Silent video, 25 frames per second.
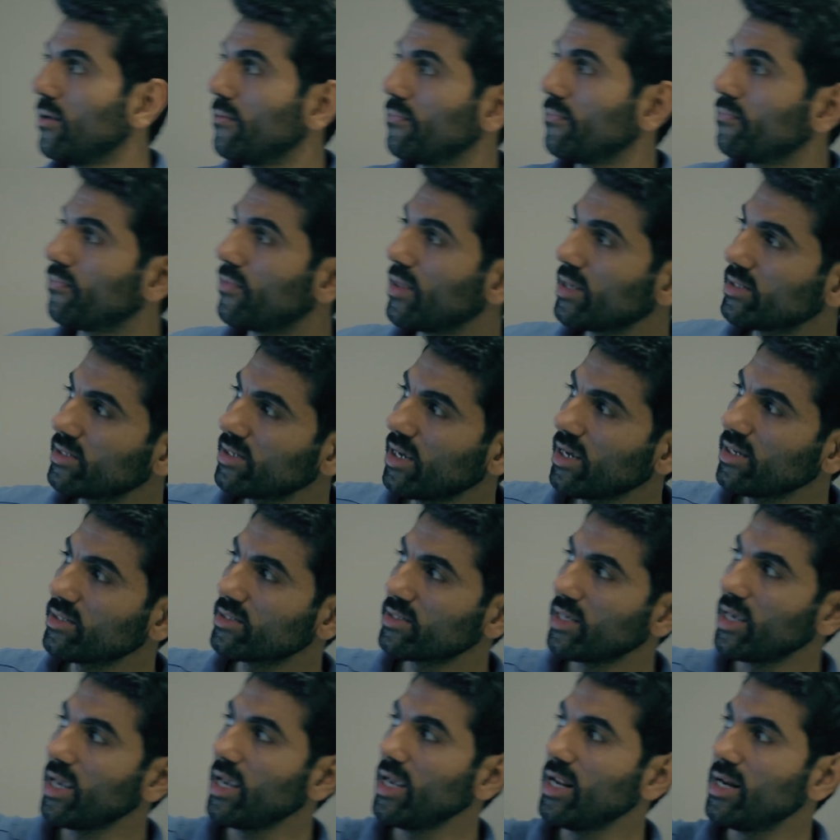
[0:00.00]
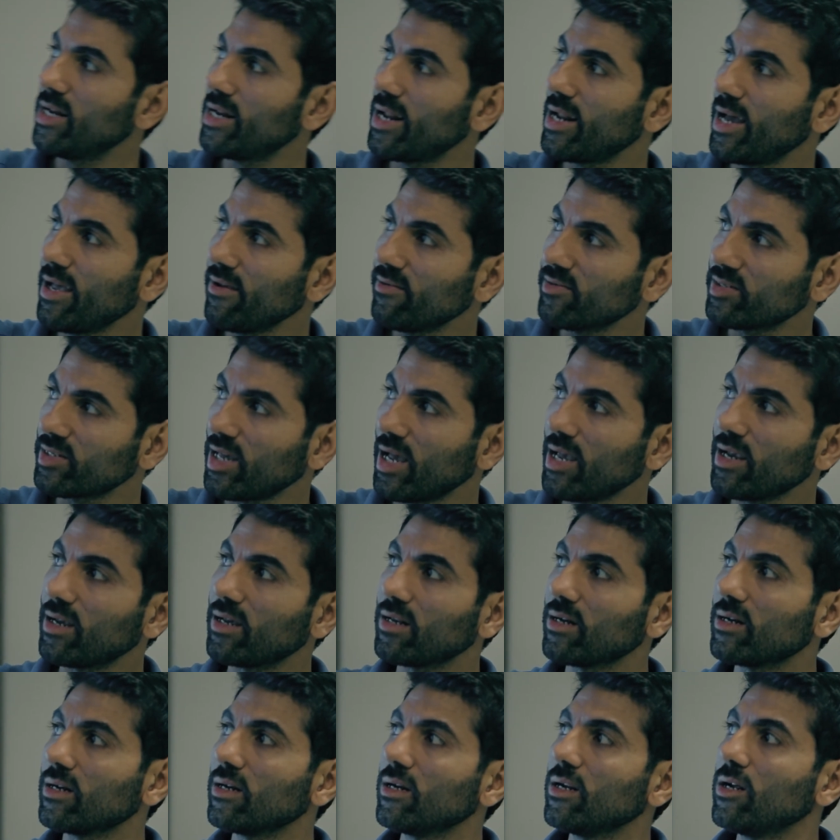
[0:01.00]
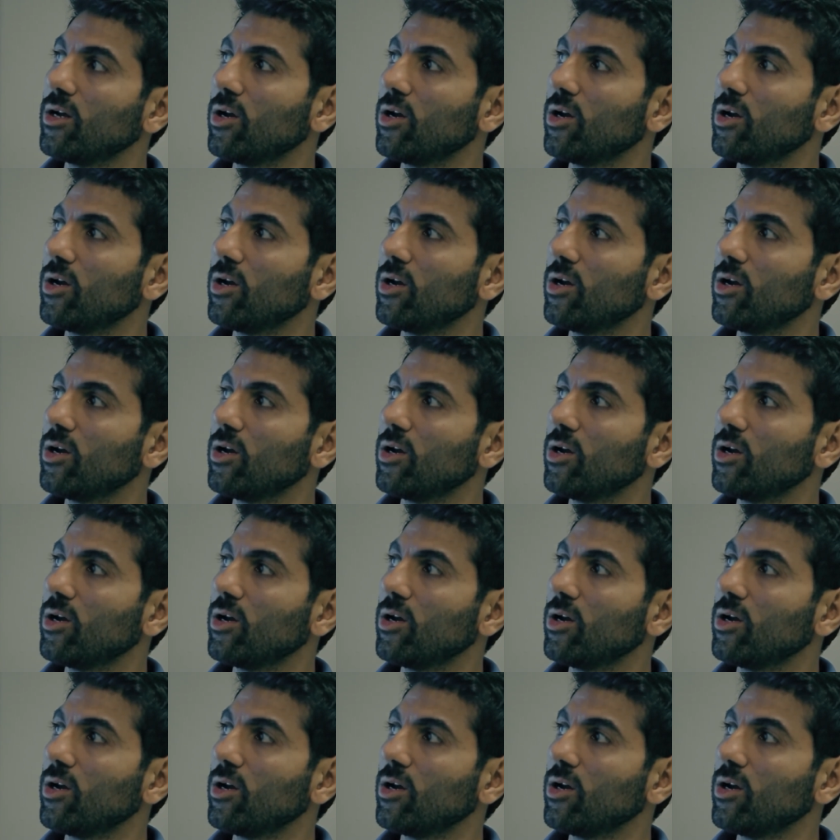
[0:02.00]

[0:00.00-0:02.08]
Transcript: This is a life cycle